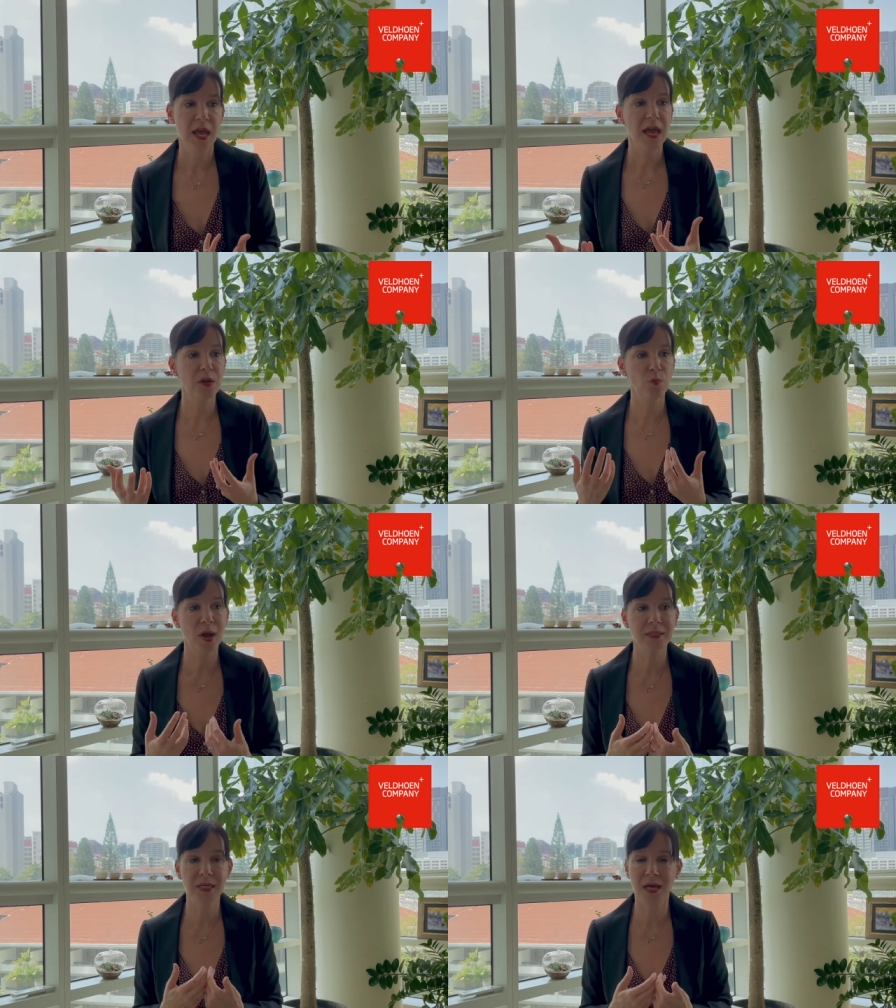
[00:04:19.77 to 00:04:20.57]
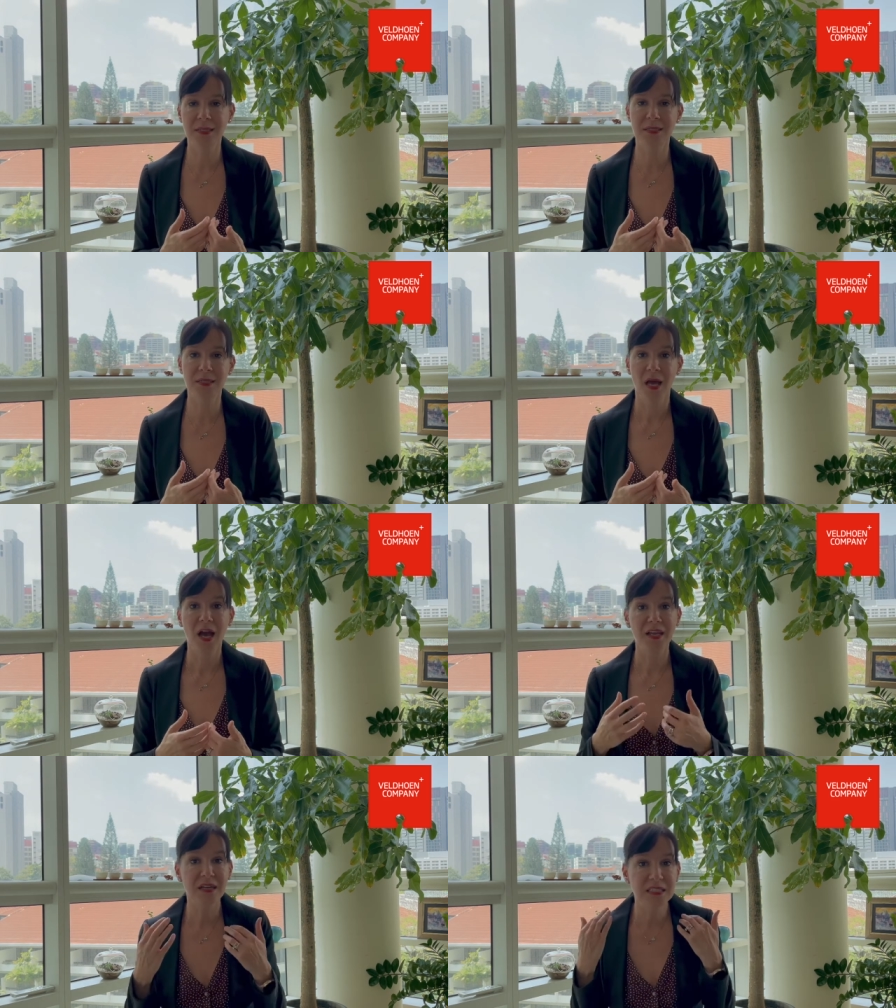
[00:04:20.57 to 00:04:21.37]
And what does
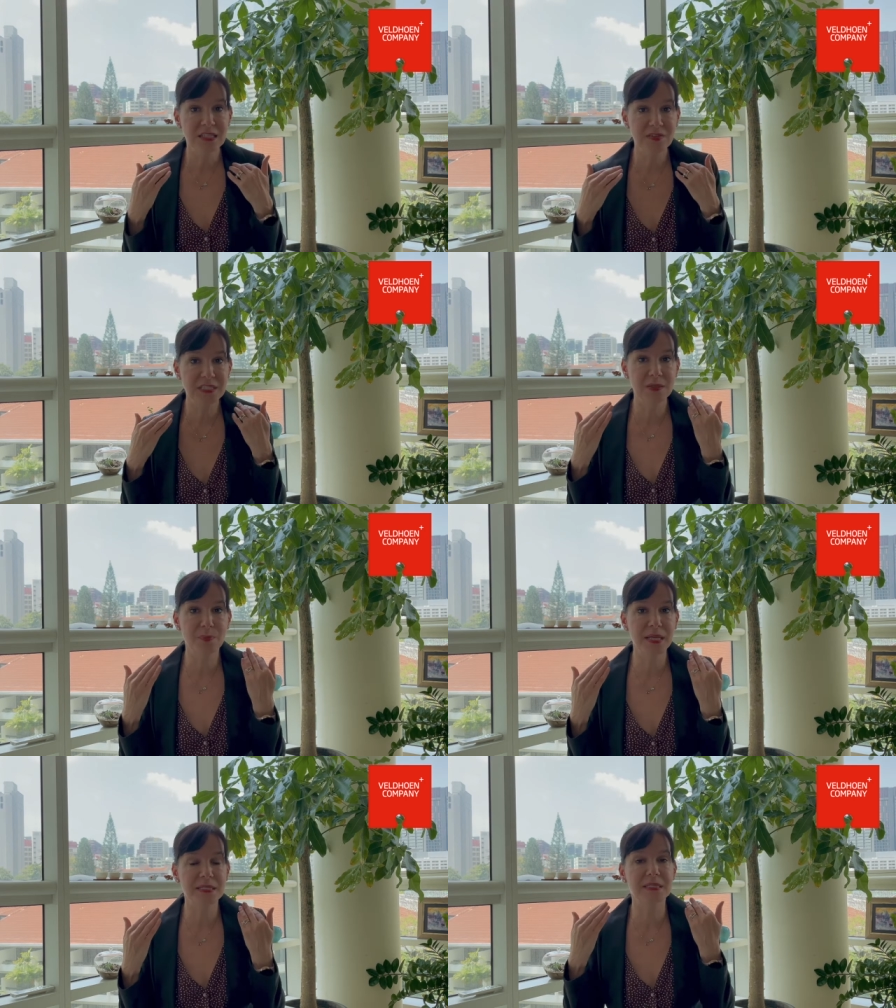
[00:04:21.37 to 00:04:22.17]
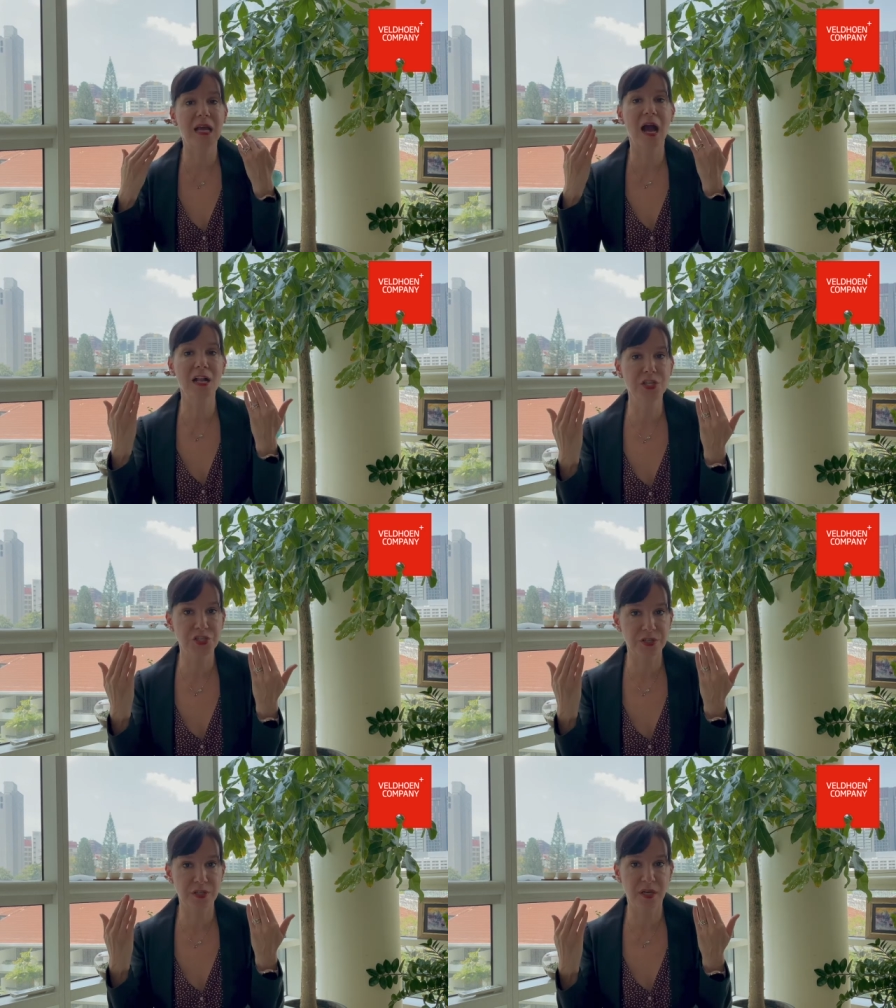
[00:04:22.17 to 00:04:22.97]
an activity based
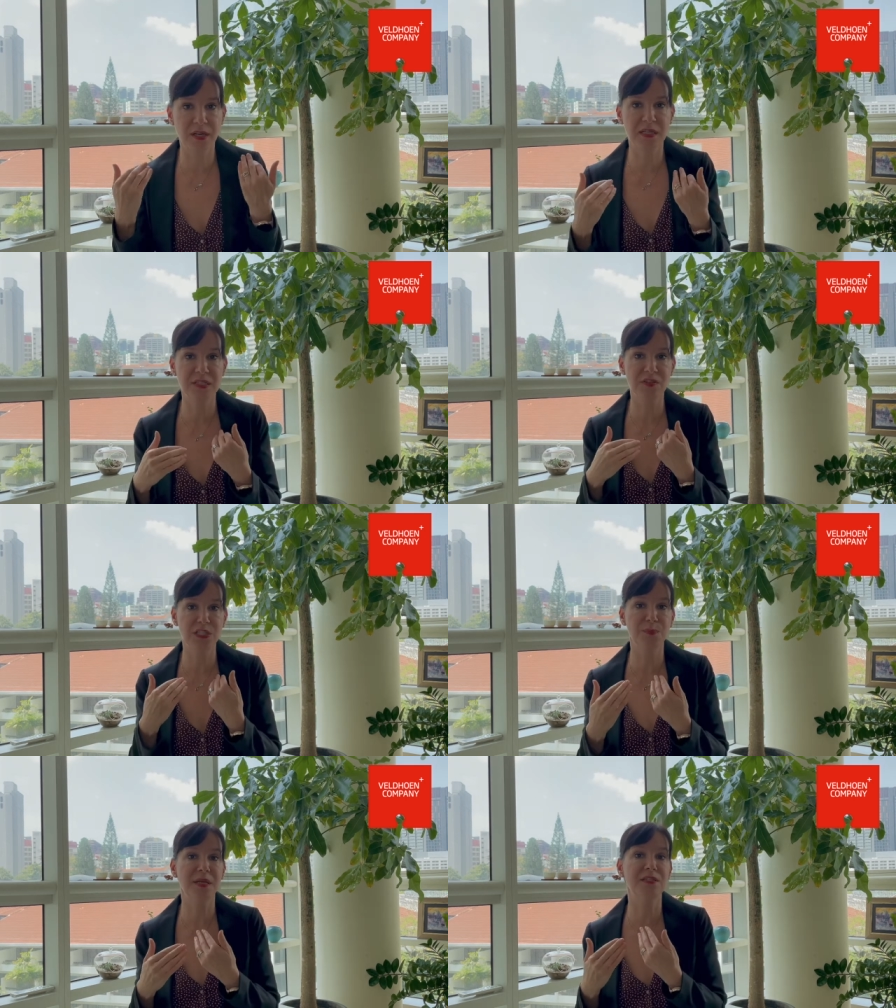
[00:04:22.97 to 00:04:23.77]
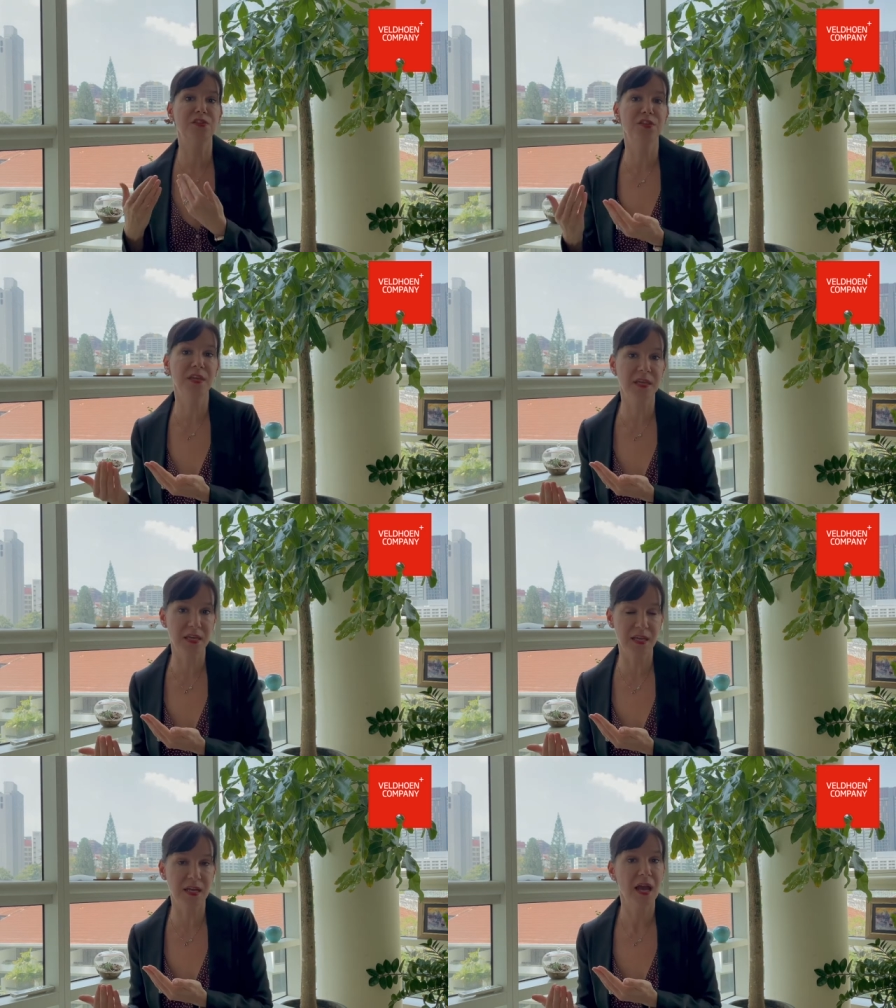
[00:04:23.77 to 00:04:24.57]
culture, an activity based
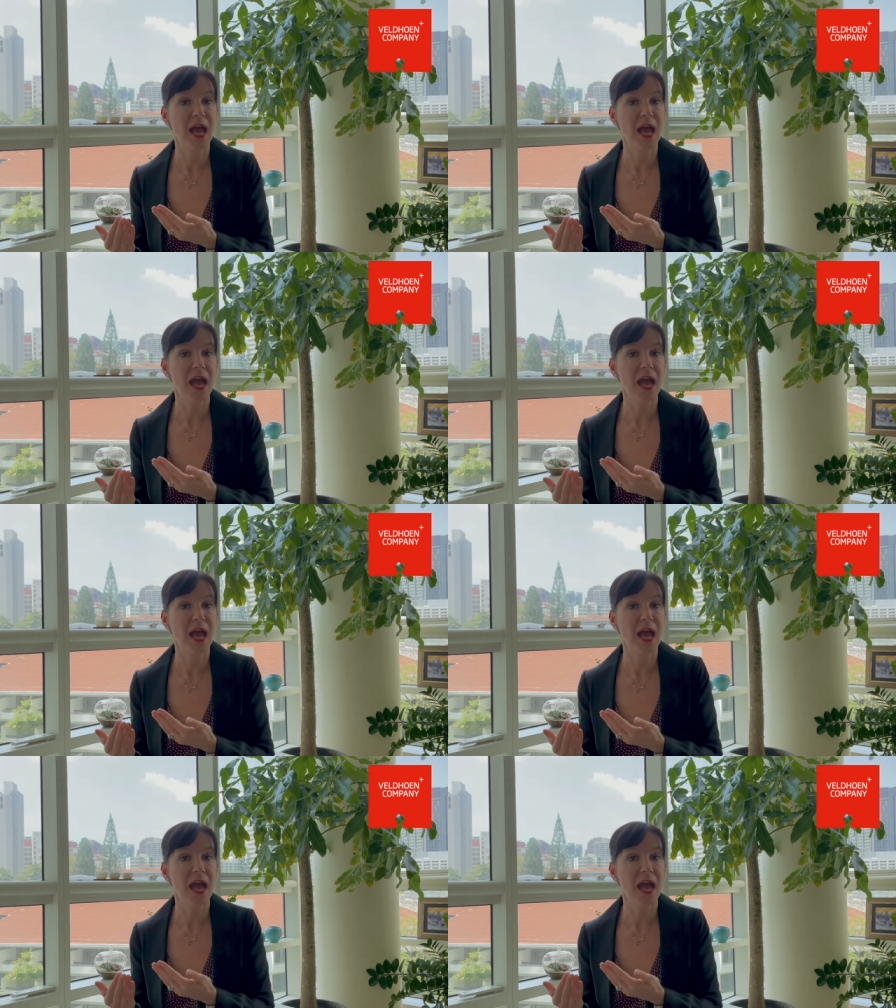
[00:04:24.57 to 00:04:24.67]
thinking,